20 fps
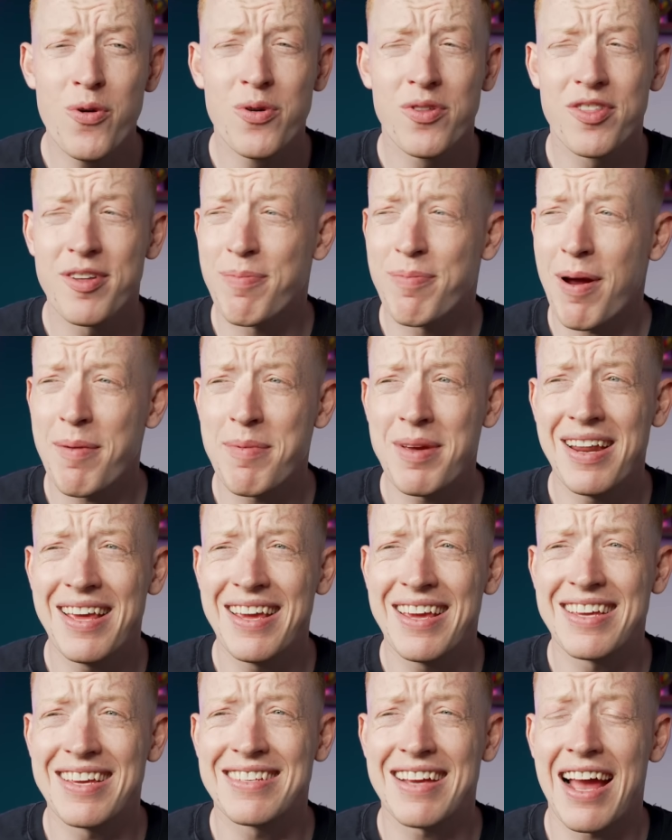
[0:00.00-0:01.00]
The Premier
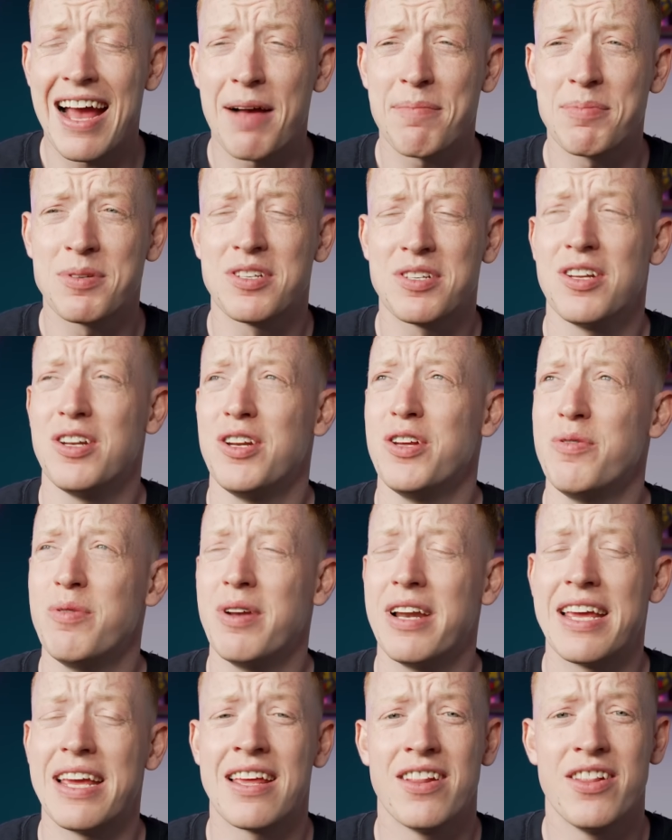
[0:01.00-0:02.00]
League is
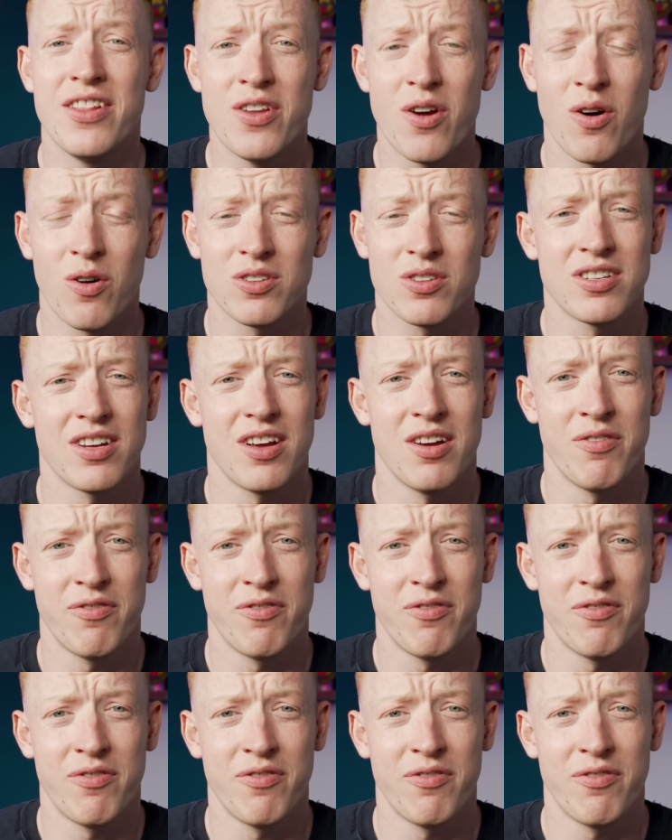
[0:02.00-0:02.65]
absolutely not a